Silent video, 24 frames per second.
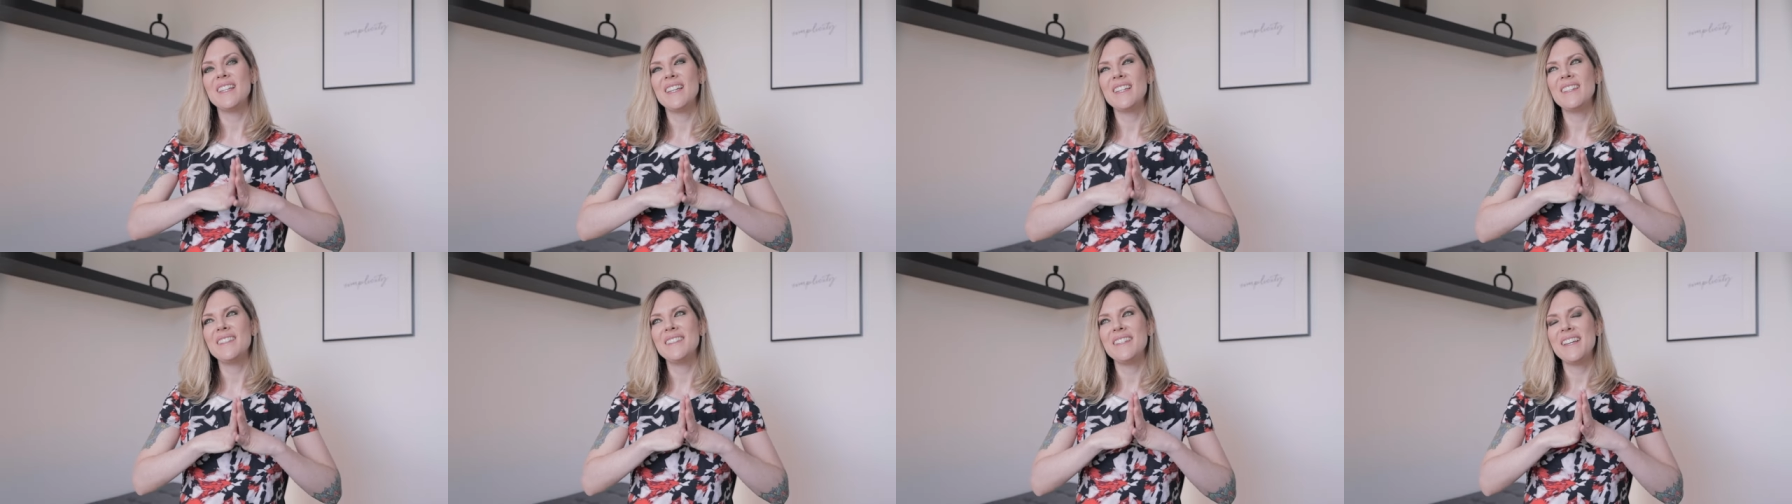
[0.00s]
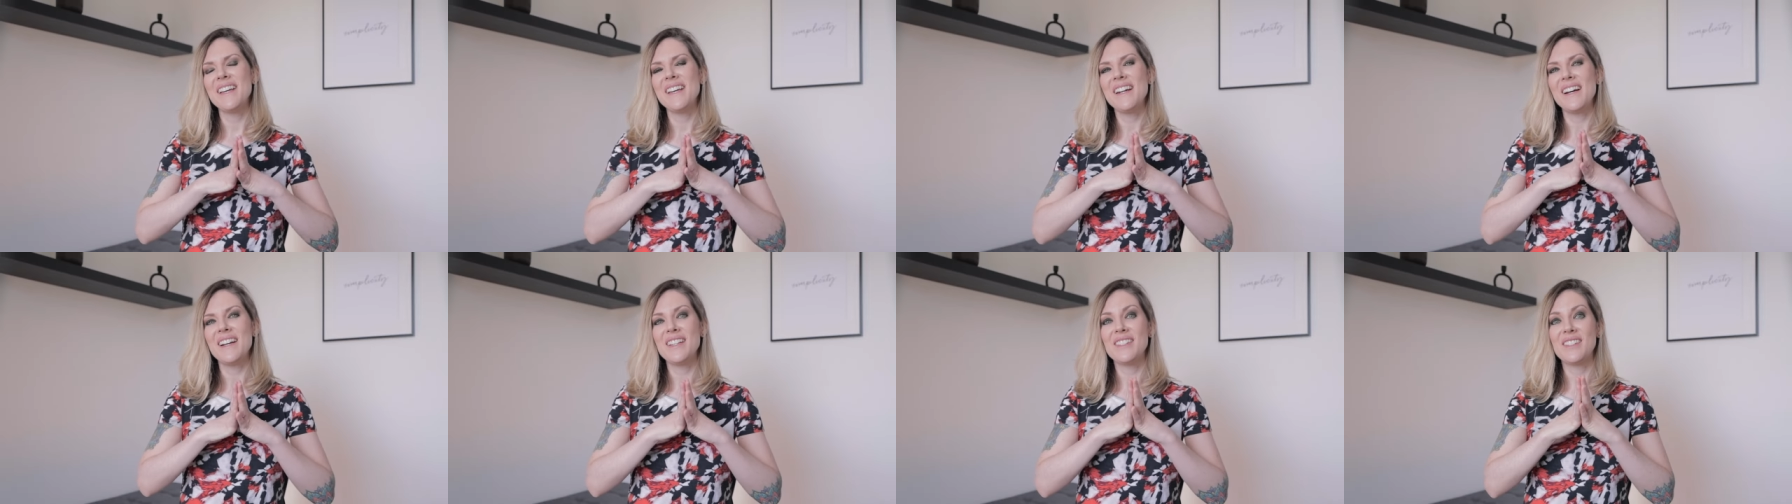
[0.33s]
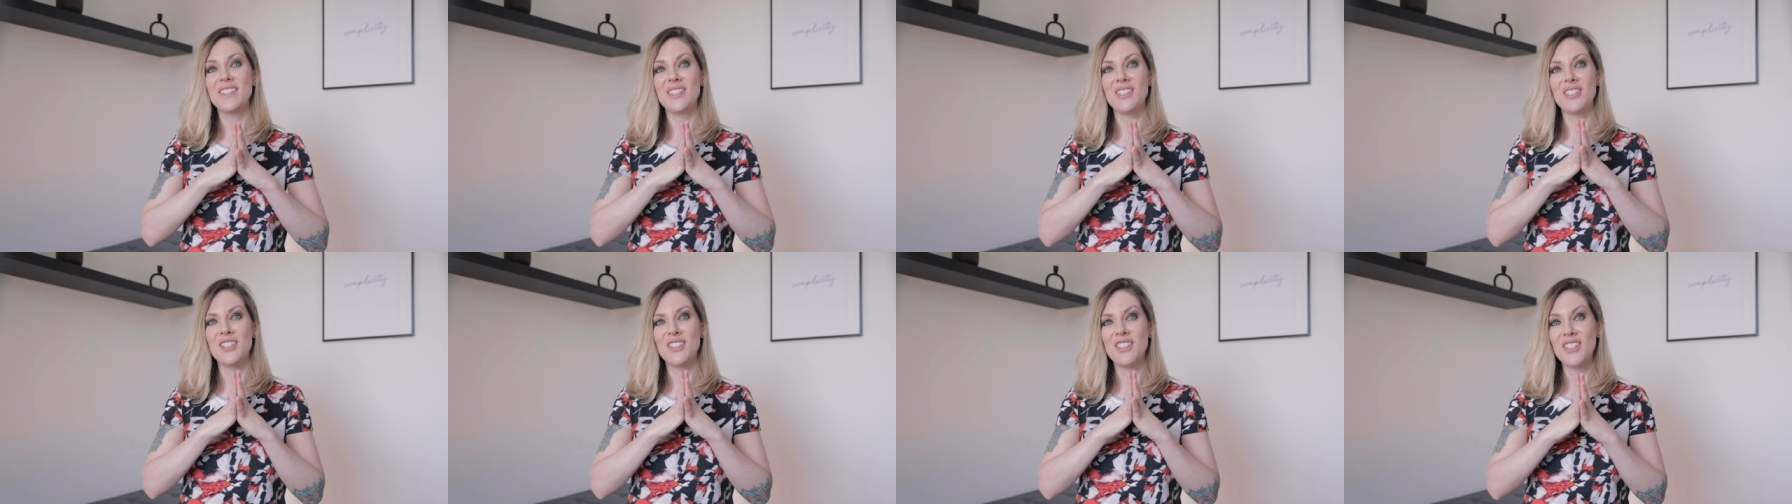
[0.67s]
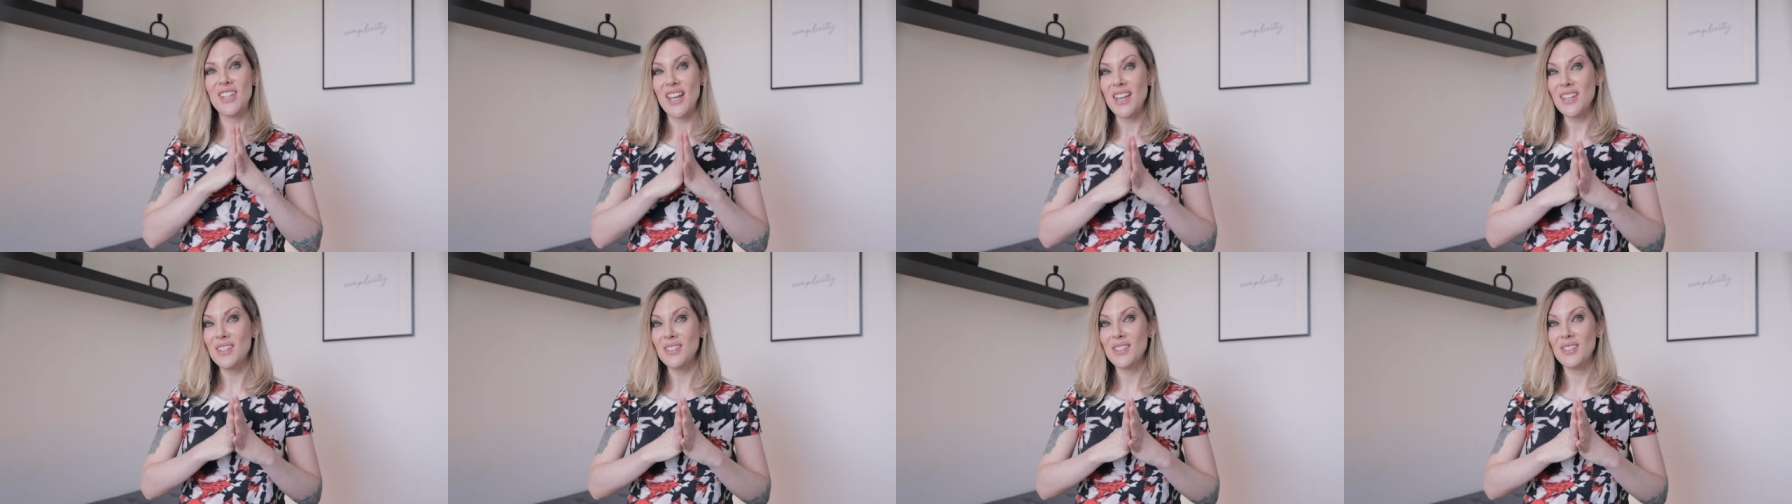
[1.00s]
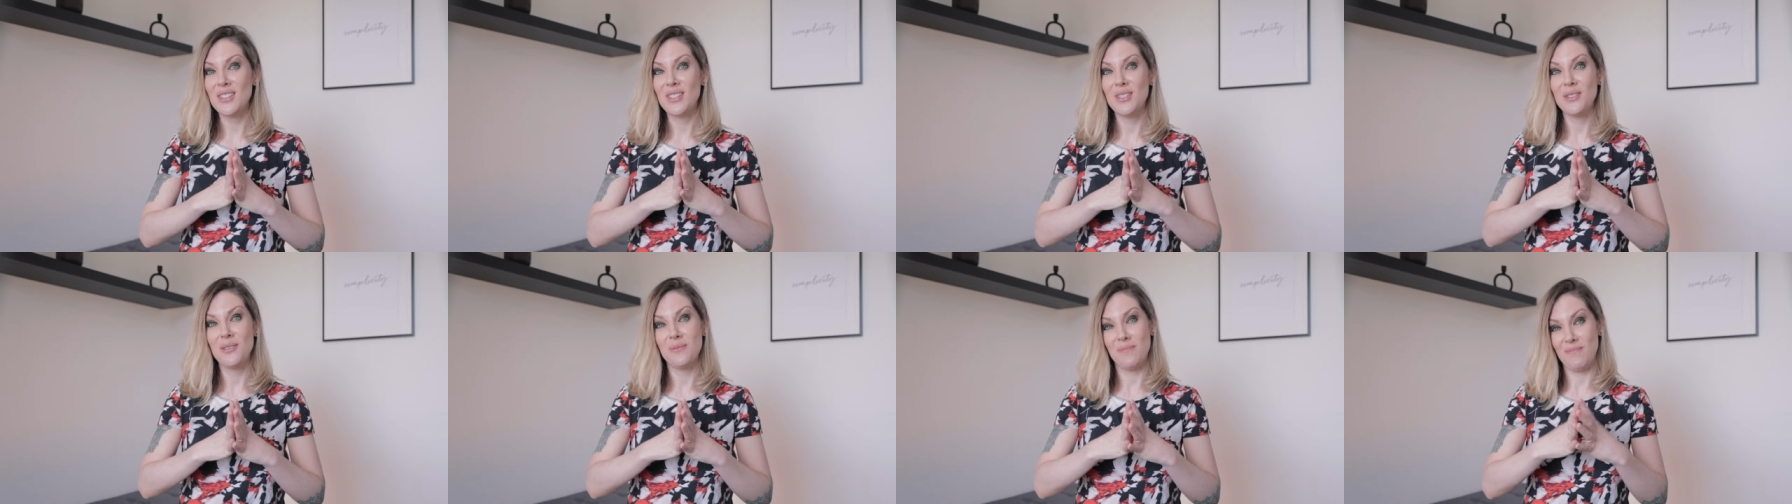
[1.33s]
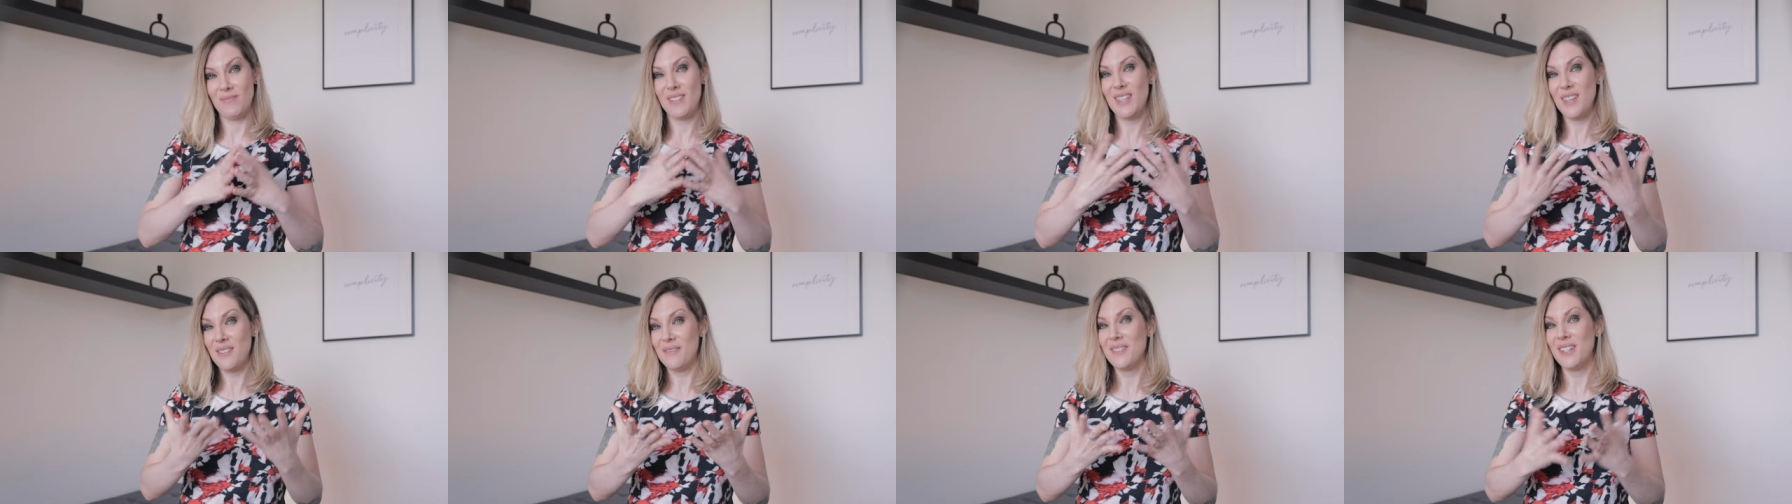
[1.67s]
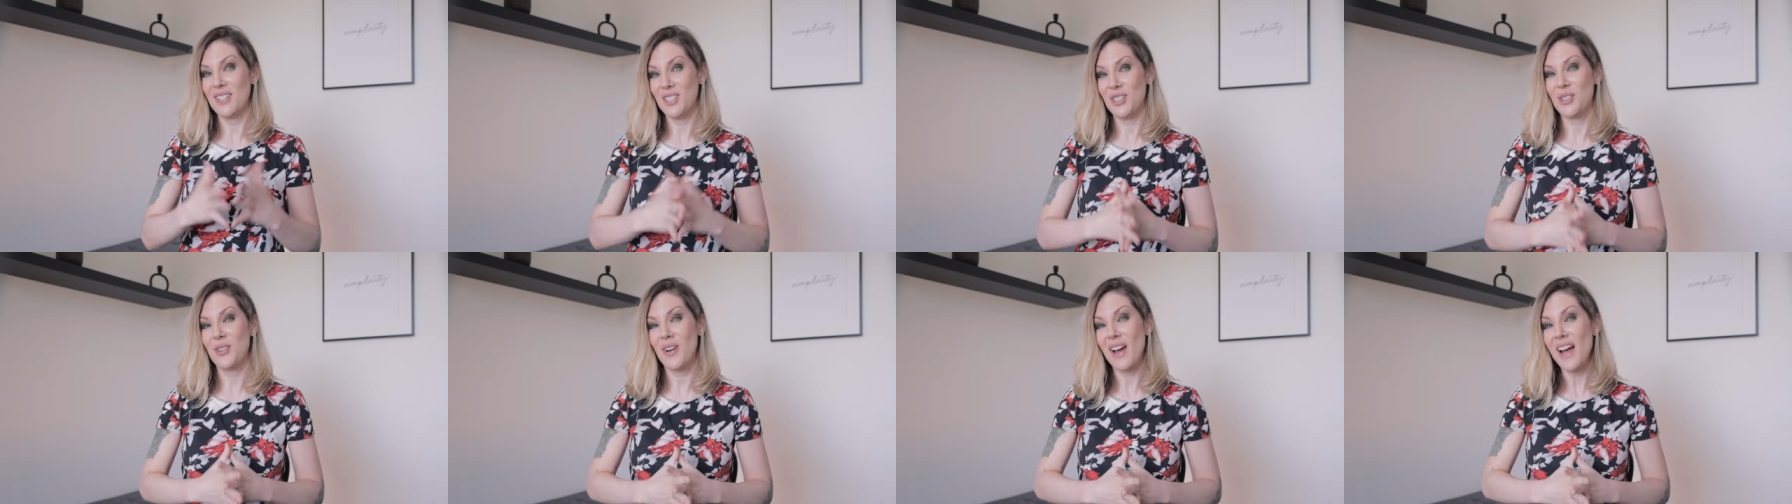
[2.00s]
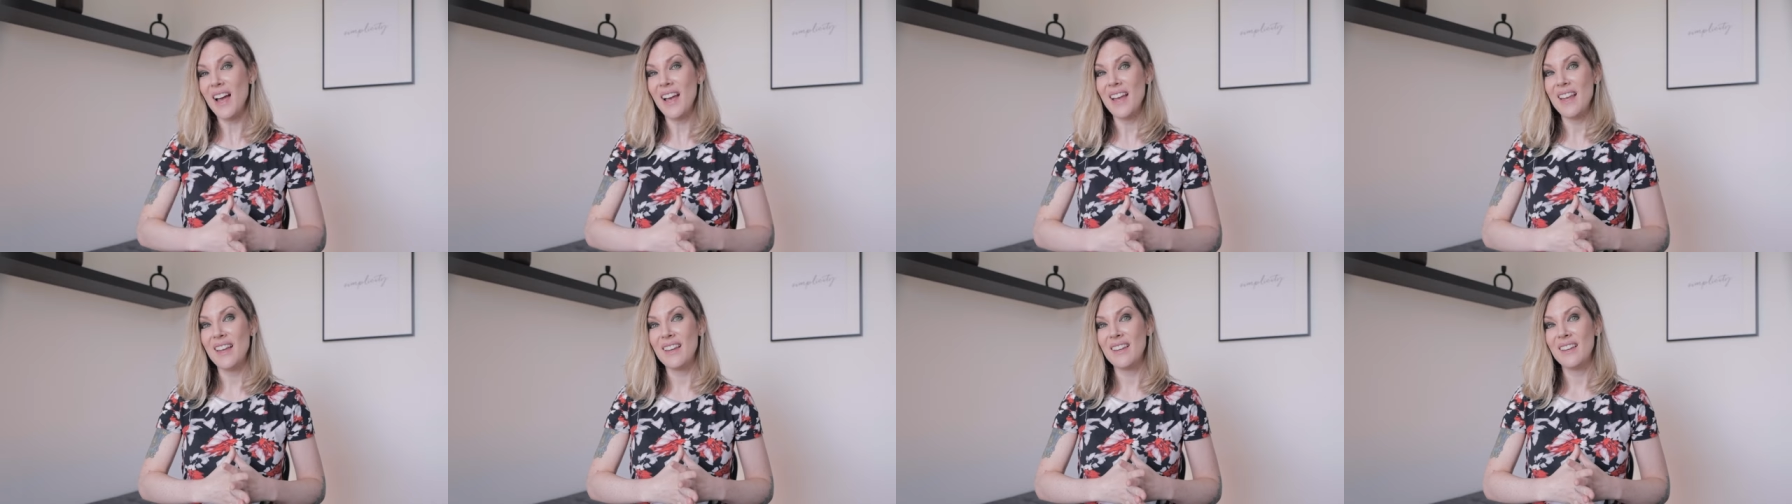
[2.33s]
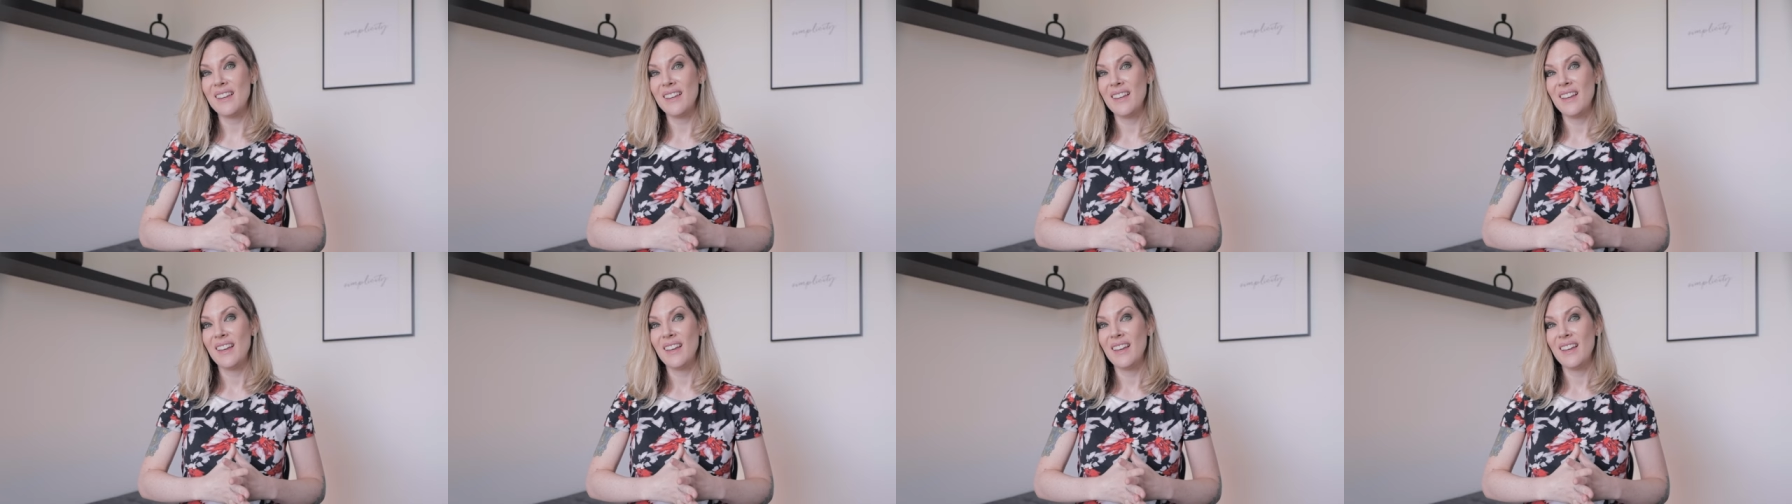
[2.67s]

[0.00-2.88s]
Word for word: and that I suggest you give it a try,